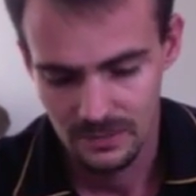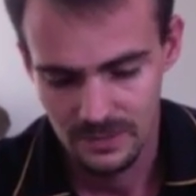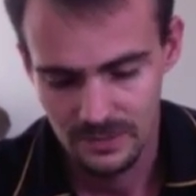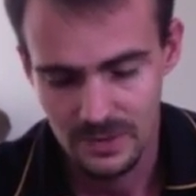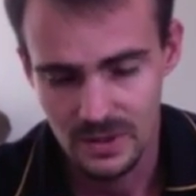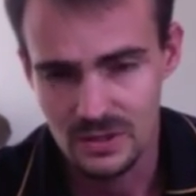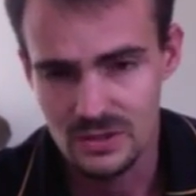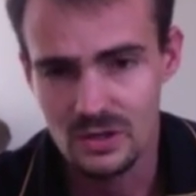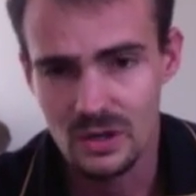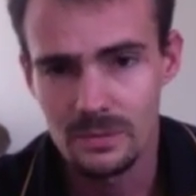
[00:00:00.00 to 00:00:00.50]

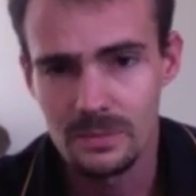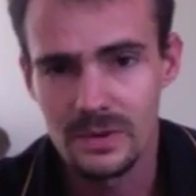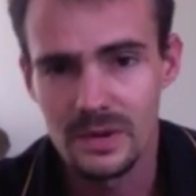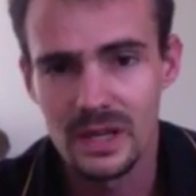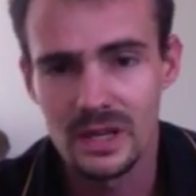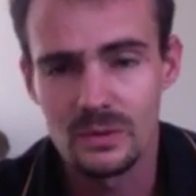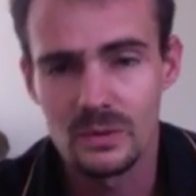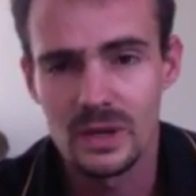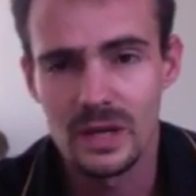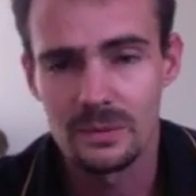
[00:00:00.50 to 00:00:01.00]
On top of
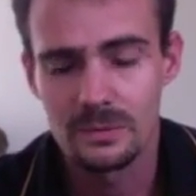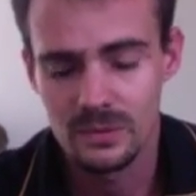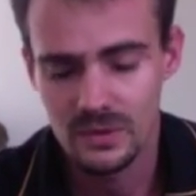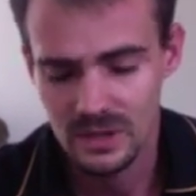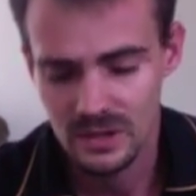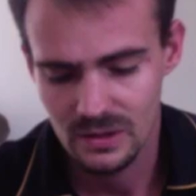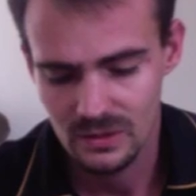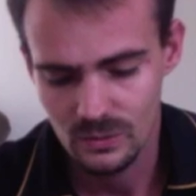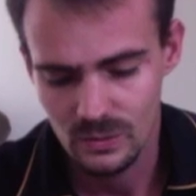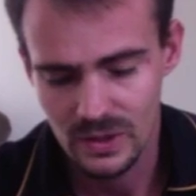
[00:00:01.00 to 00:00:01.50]
that,
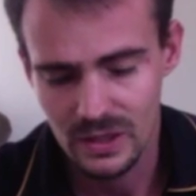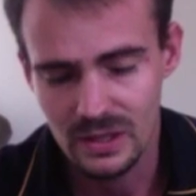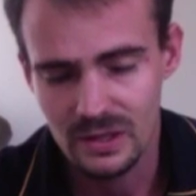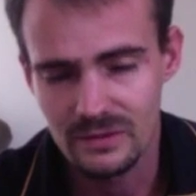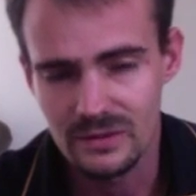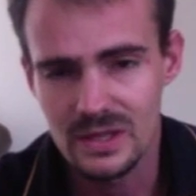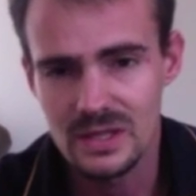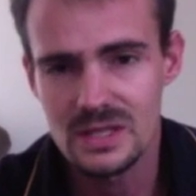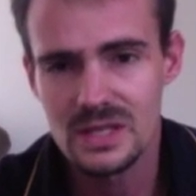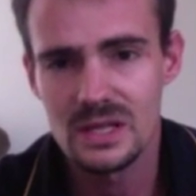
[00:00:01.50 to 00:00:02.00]

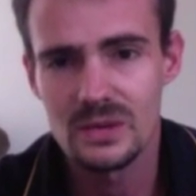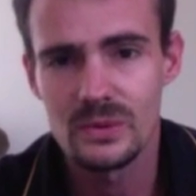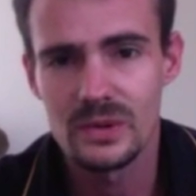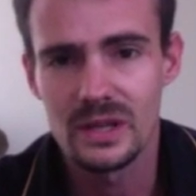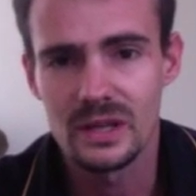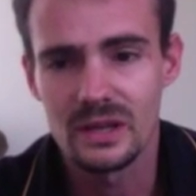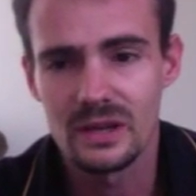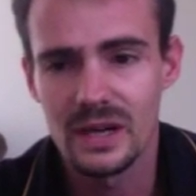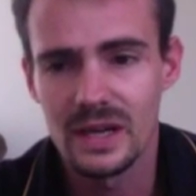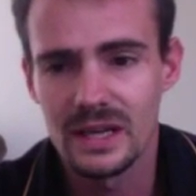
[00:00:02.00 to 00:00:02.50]
eventually when
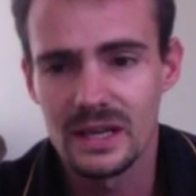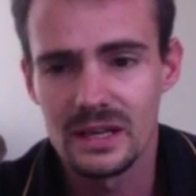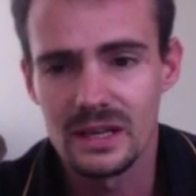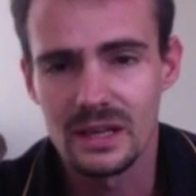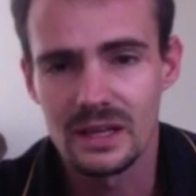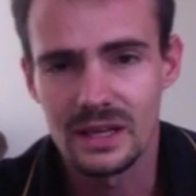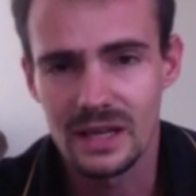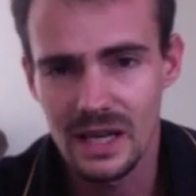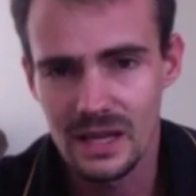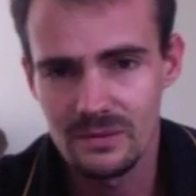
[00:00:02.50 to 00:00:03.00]
the crank gear
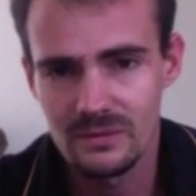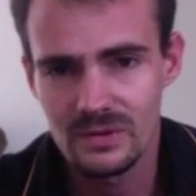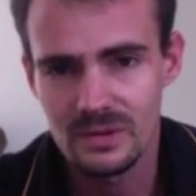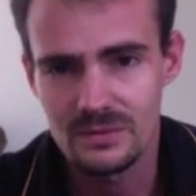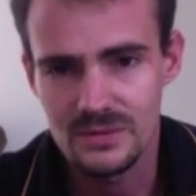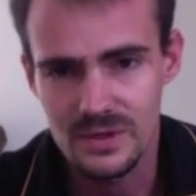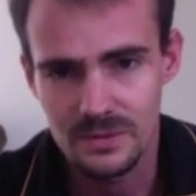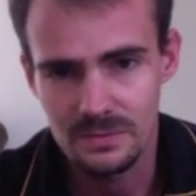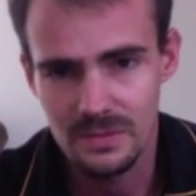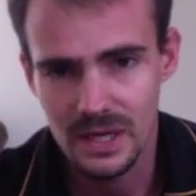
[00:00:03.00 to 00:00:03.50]
came
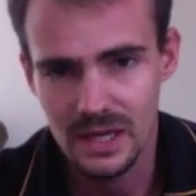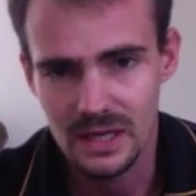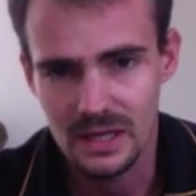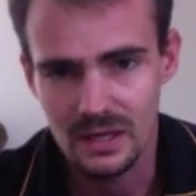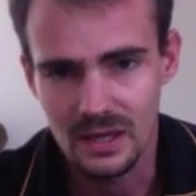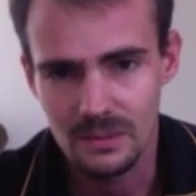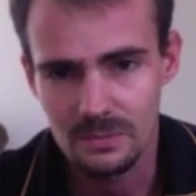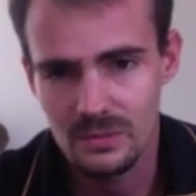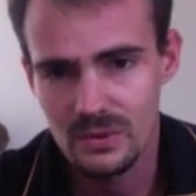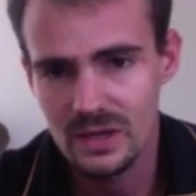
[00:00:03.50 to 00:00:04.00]
from
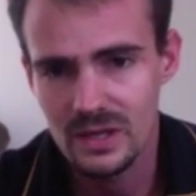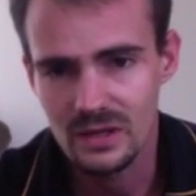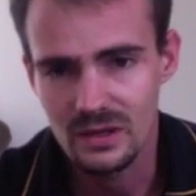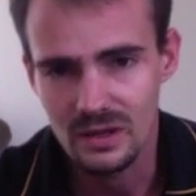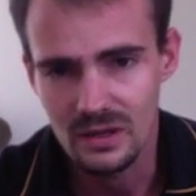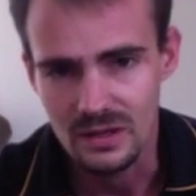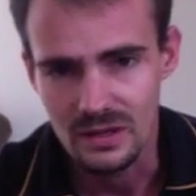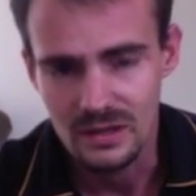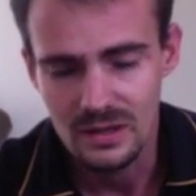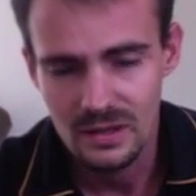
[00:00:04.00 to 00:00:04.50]
Japan, I put it
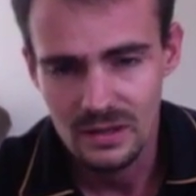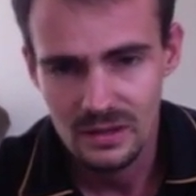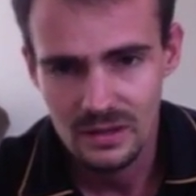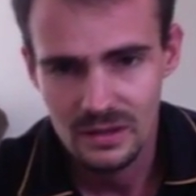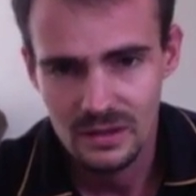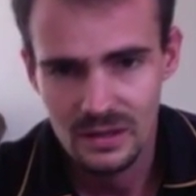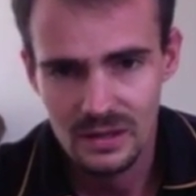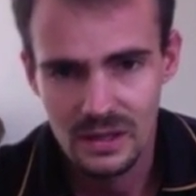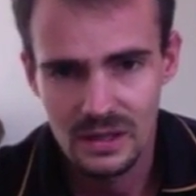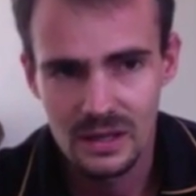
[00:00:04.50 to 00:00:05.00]
on,
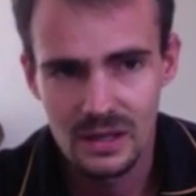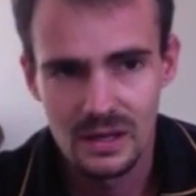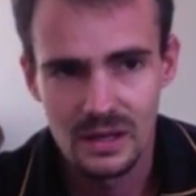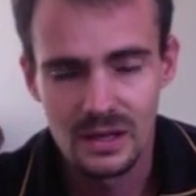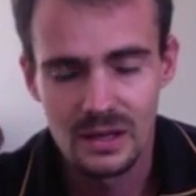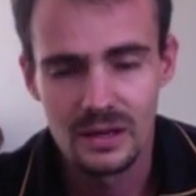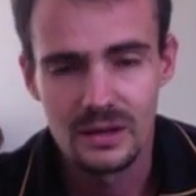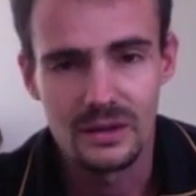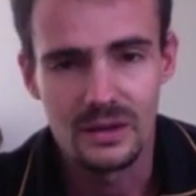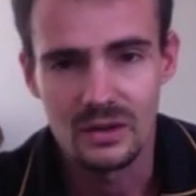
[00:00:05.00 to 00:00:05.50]

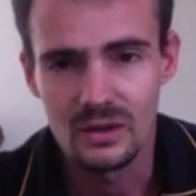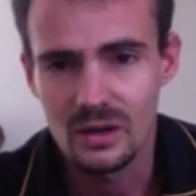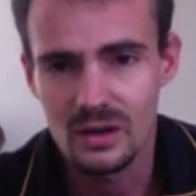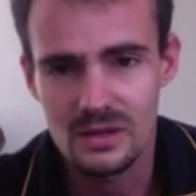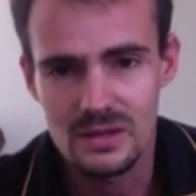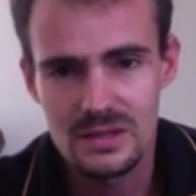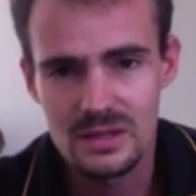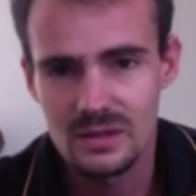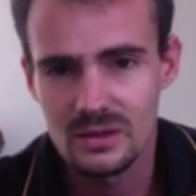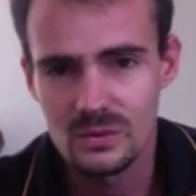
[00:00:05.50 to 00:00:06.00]
the car
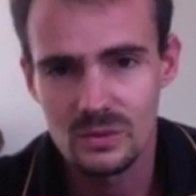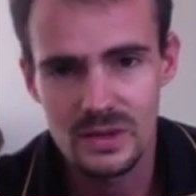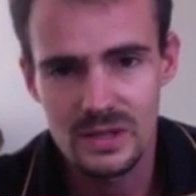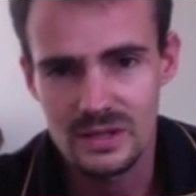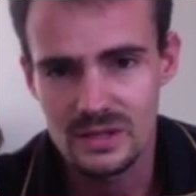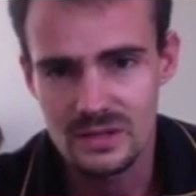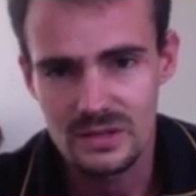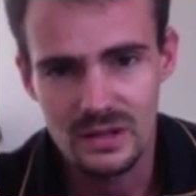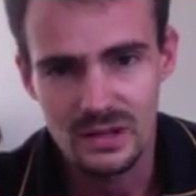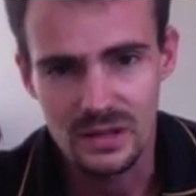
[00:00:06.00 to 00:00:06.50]
still
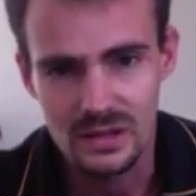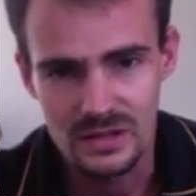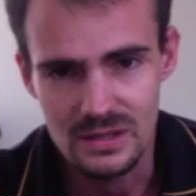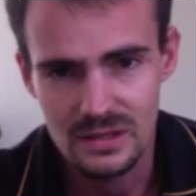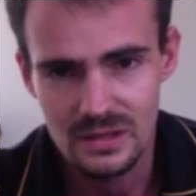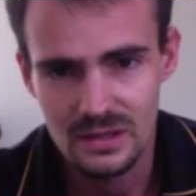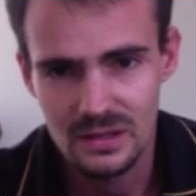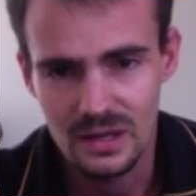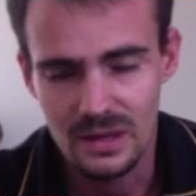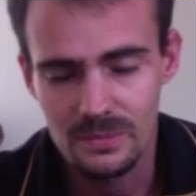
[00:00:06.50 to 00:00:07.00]
wouldn't start.
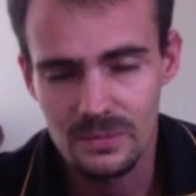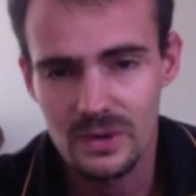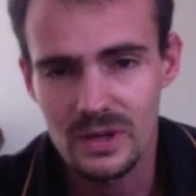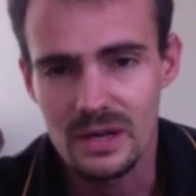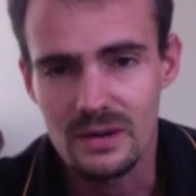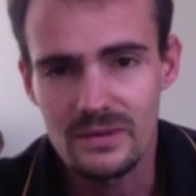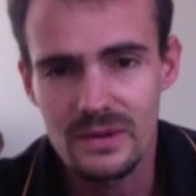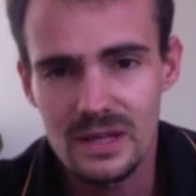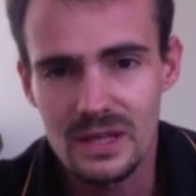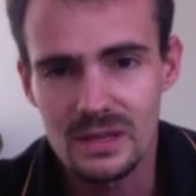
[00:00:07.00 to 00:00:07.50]
I put
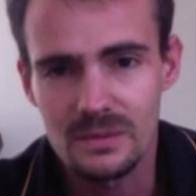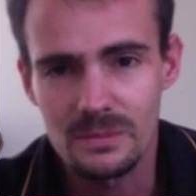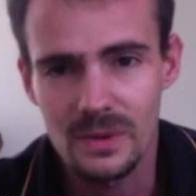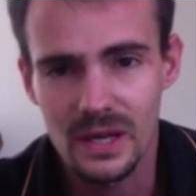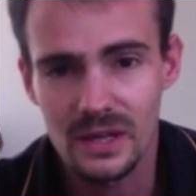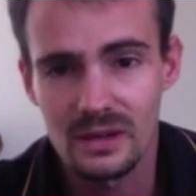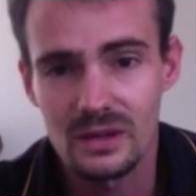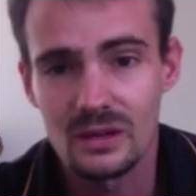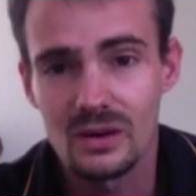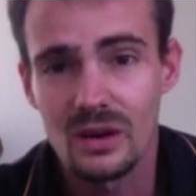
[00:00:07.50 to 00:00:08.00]
everything
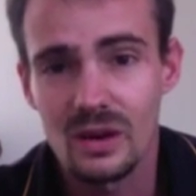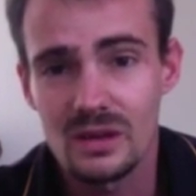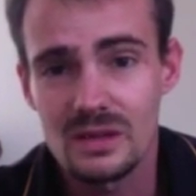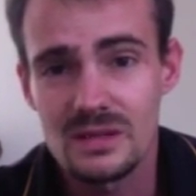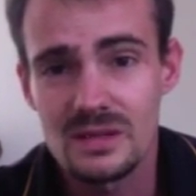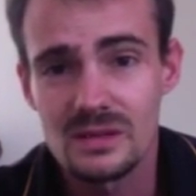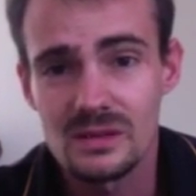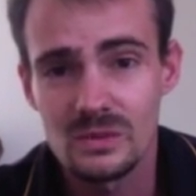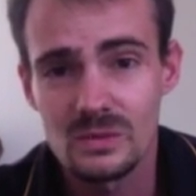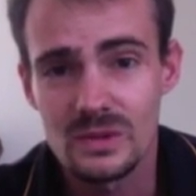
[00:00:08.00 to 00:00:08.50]
back, the car
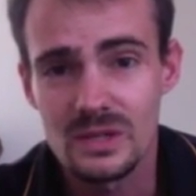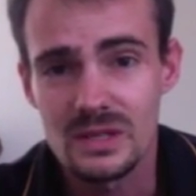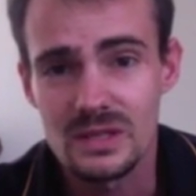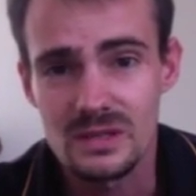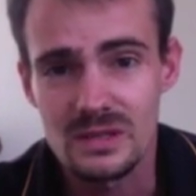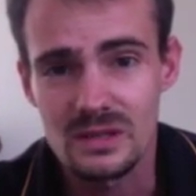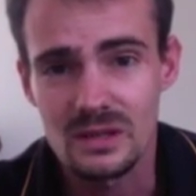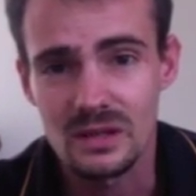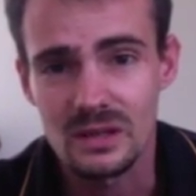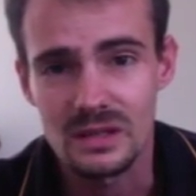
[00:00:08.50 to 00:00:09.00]
still wouldn't
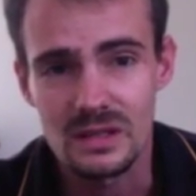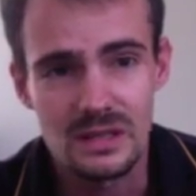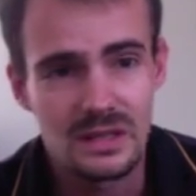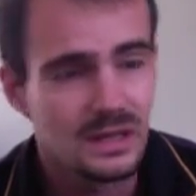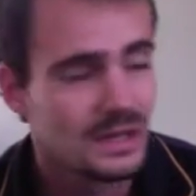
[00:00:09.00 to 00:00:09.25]
start.